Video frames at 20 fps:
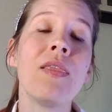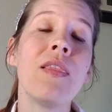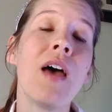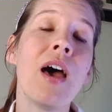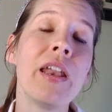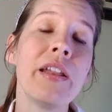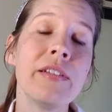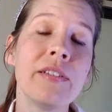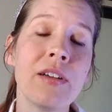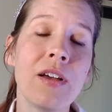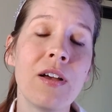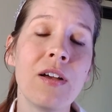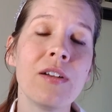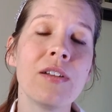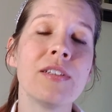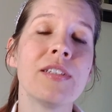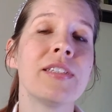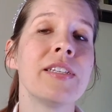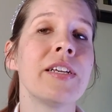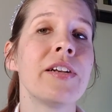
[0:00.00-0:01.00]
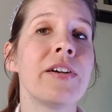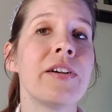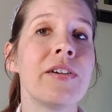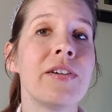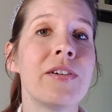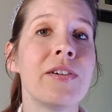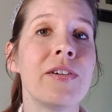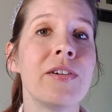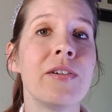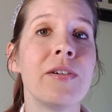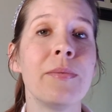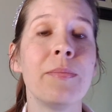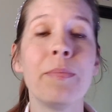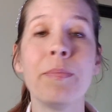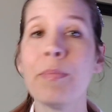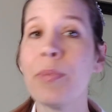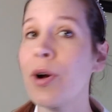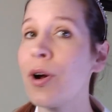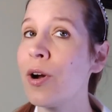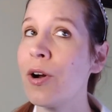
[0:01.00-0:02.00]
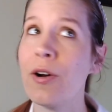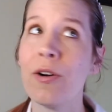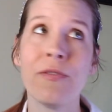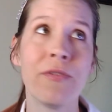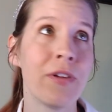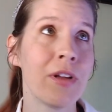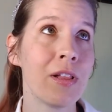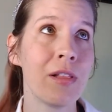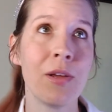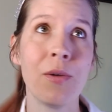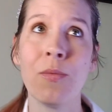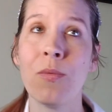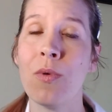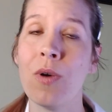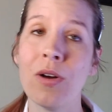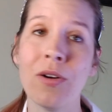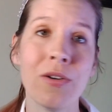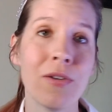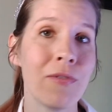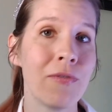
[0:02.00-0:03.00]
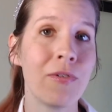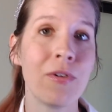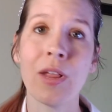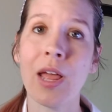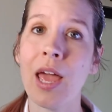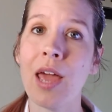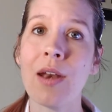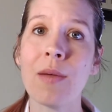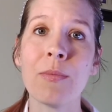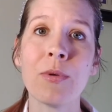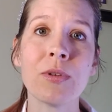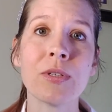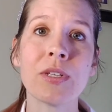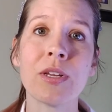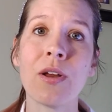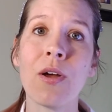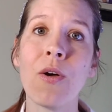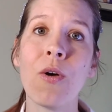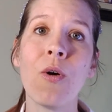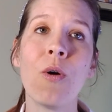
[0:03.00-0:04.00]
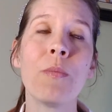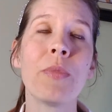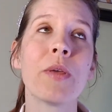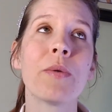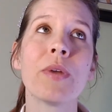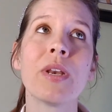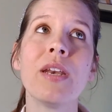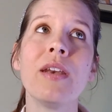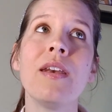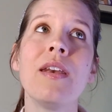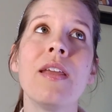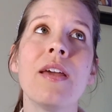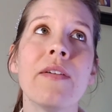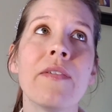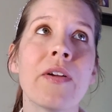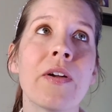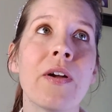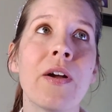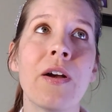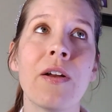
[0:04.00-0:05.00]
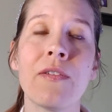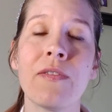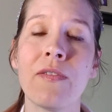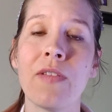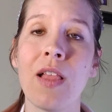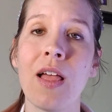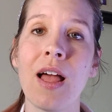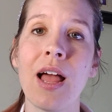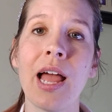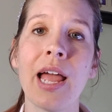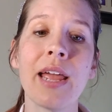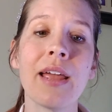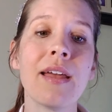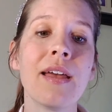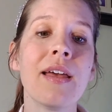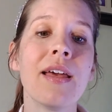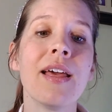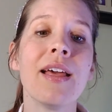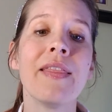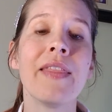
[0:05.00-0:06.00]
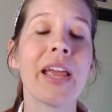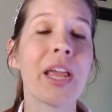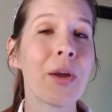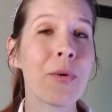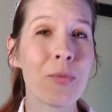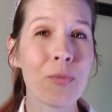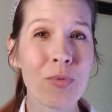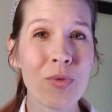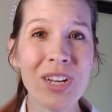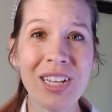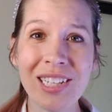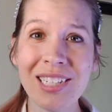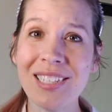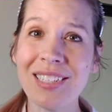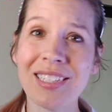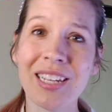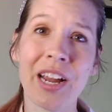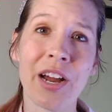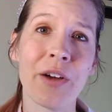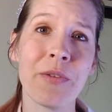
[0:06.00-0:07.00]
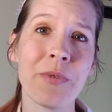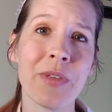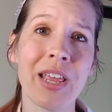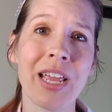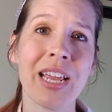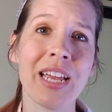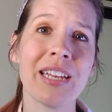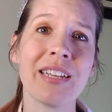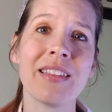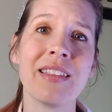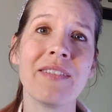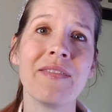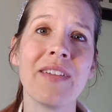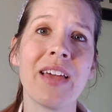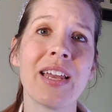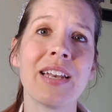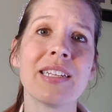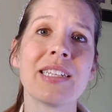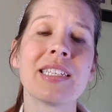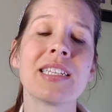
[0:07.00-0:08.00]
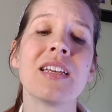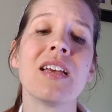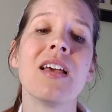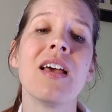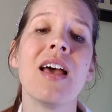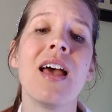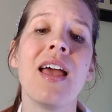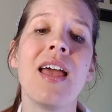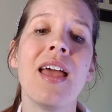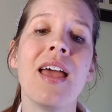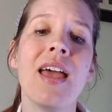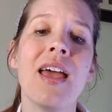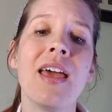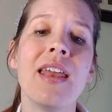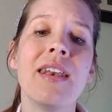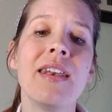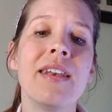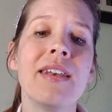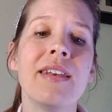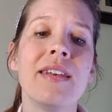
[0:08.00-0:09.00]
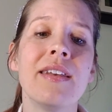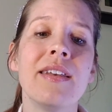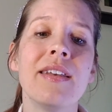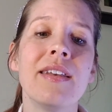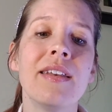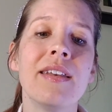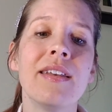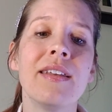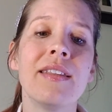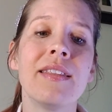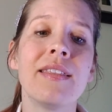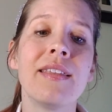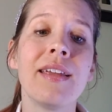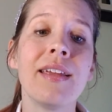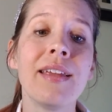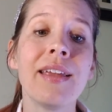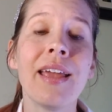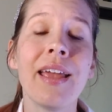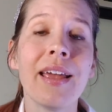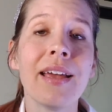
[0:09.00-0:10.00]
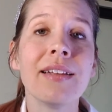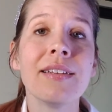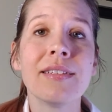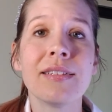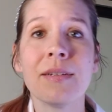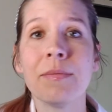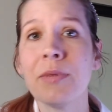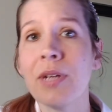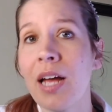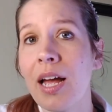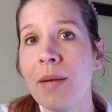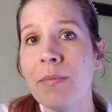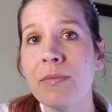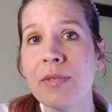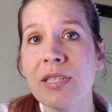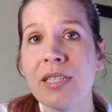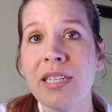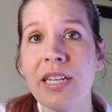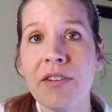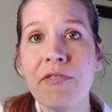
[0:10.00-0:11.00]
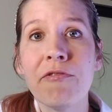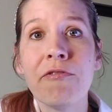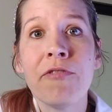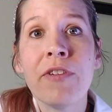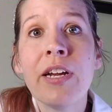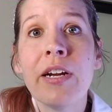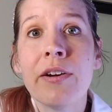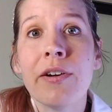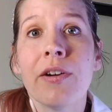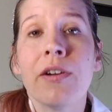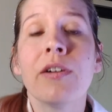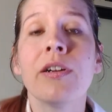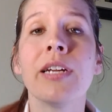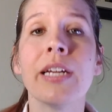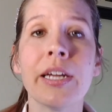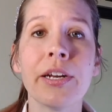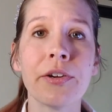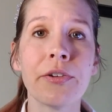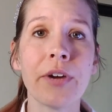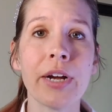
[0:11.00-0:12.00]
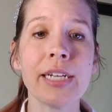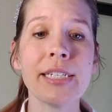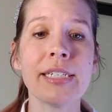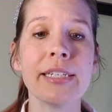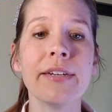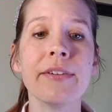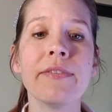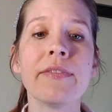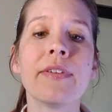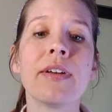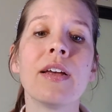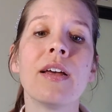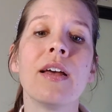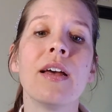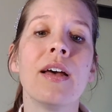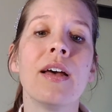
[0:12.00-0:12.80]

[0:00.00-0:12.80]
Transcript: lot of dogs that are perfectly wonderful animals at home that would never hurt a fly, they get really scared when they get to the vets. And they can sometimes, in fear, get aggressive.